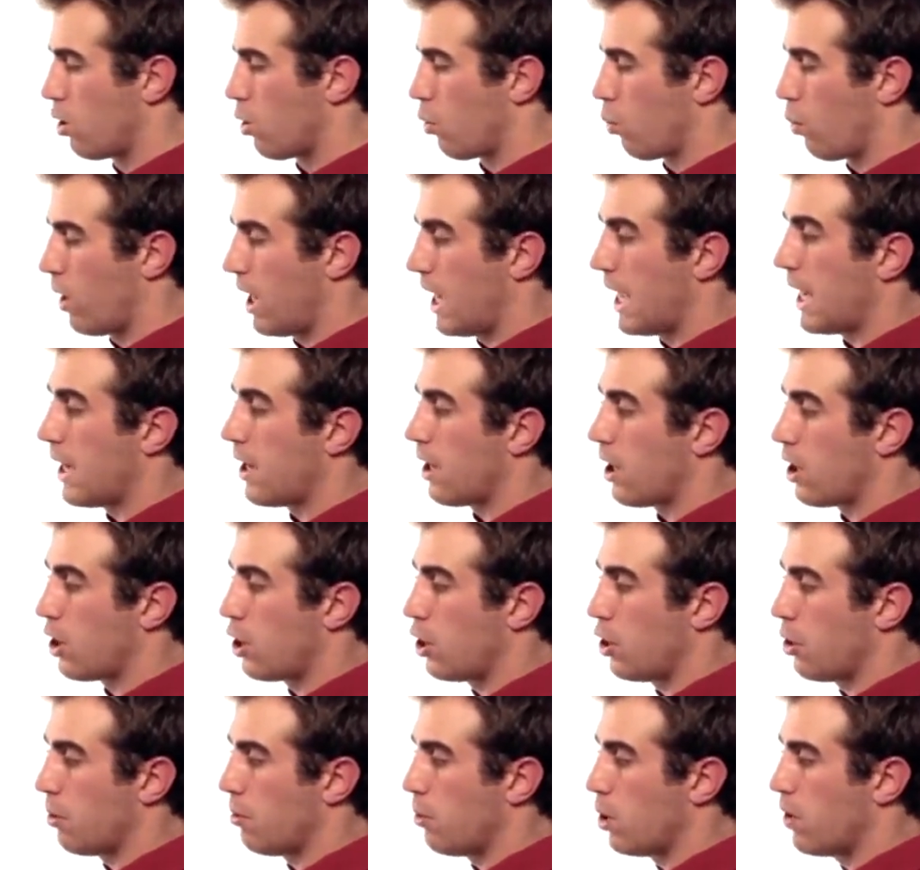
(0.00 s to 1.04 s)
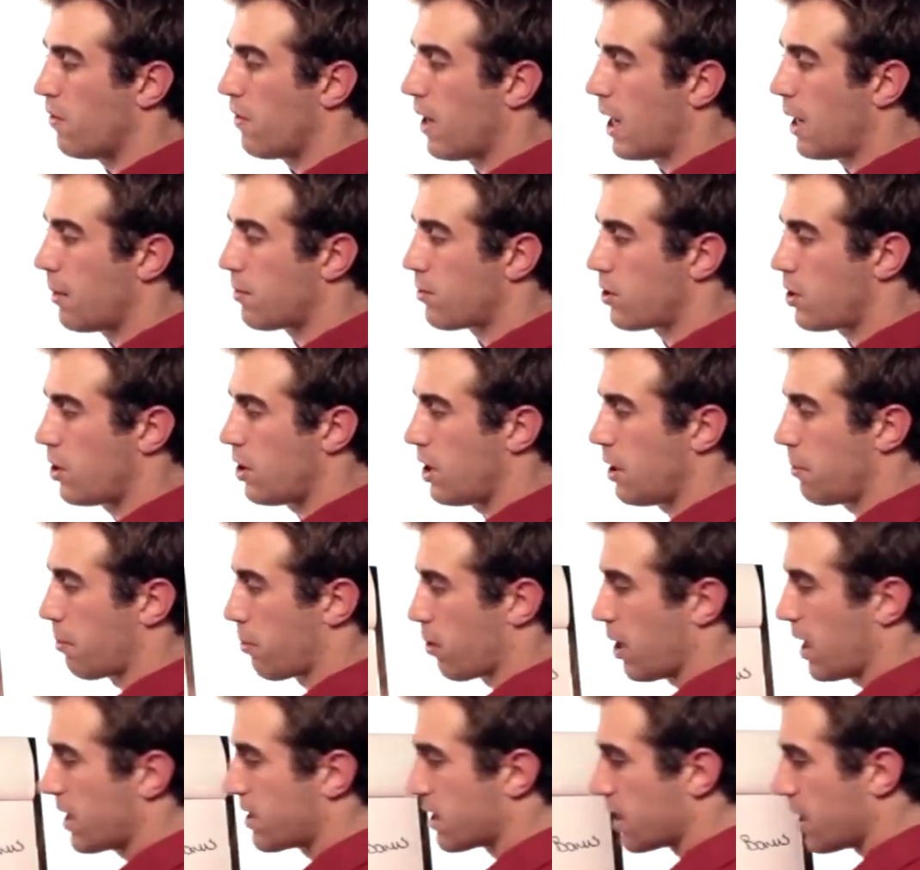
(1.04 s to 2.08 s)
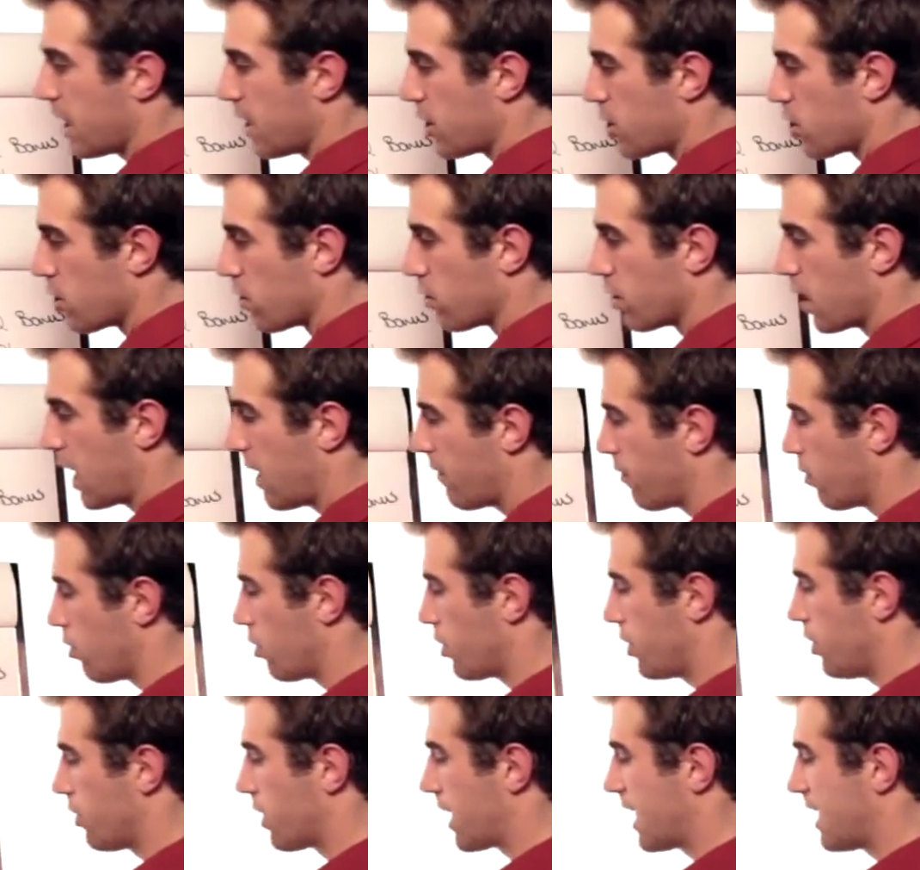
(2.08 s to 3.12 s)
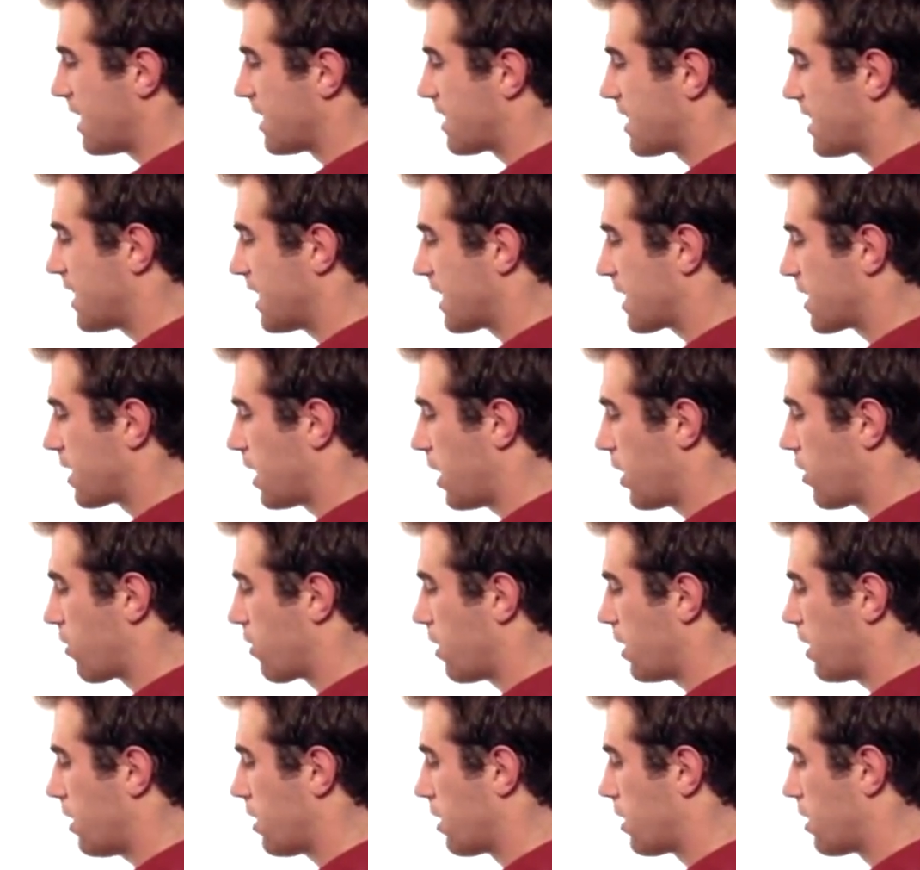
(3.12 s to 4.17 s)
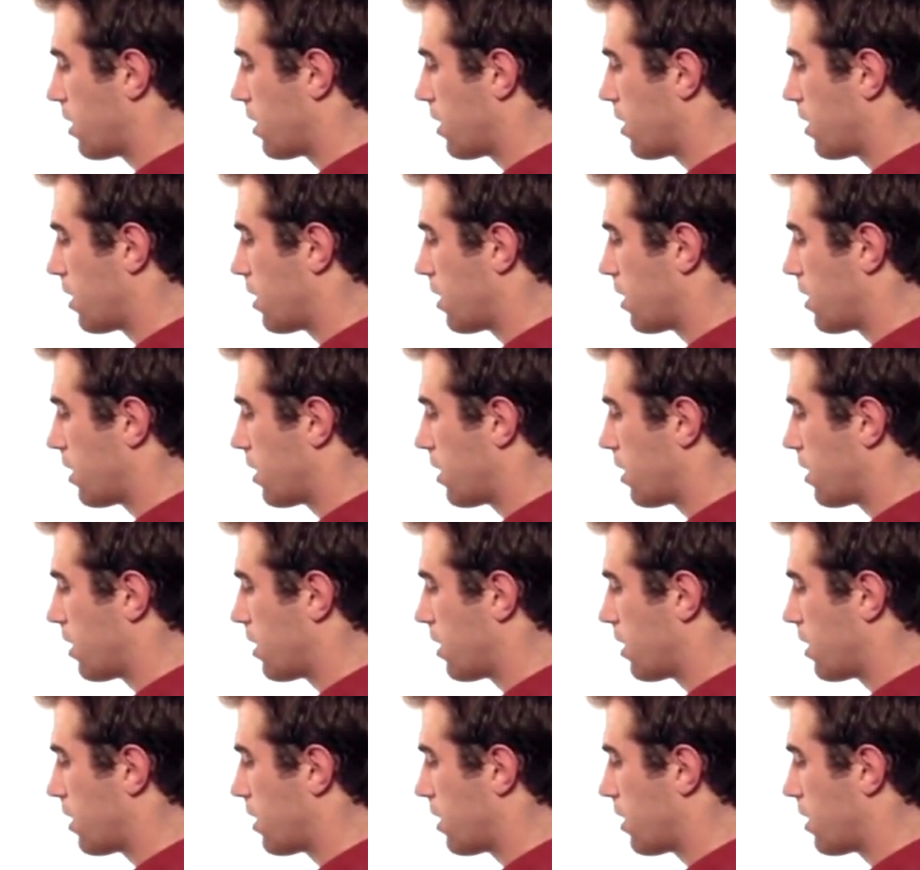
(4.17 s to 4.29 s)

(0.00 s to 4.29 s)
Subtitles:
When you move up to the presidential level, you'll get 600.